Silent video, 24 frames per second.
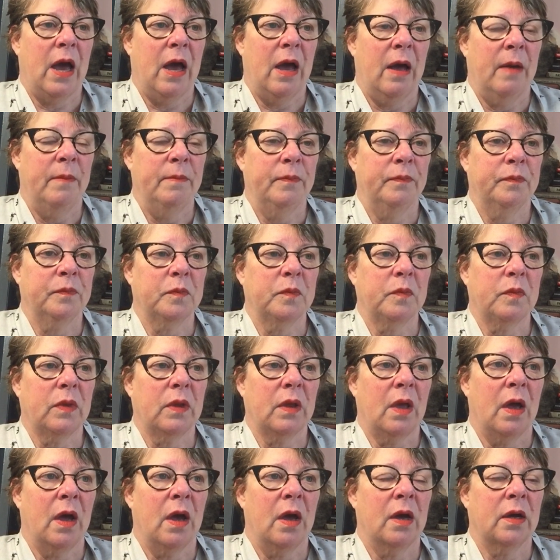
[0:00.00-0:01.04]

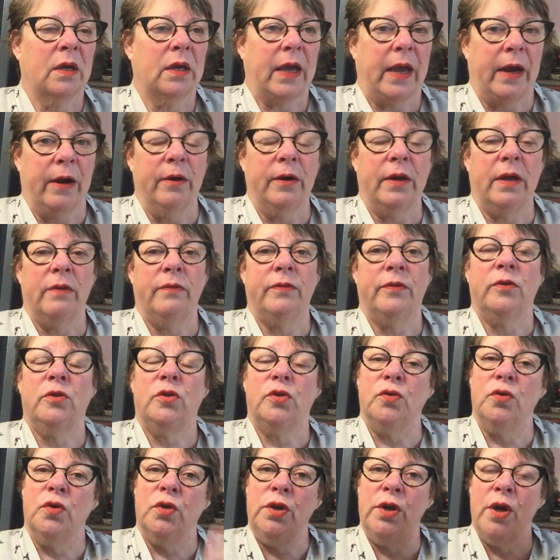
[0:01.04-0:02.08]
a caregiver
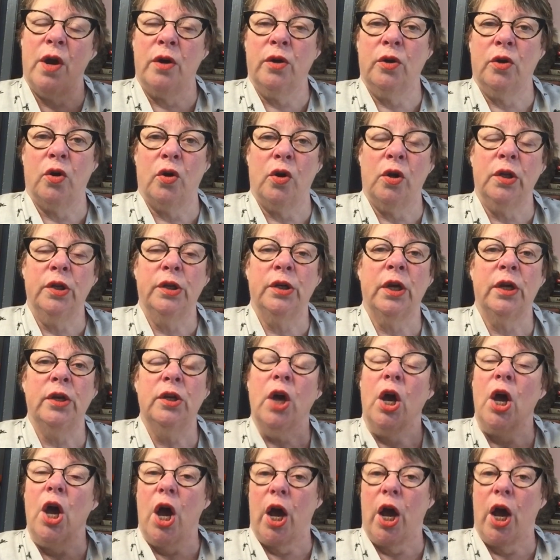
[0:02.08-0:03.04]
to the young girl, and I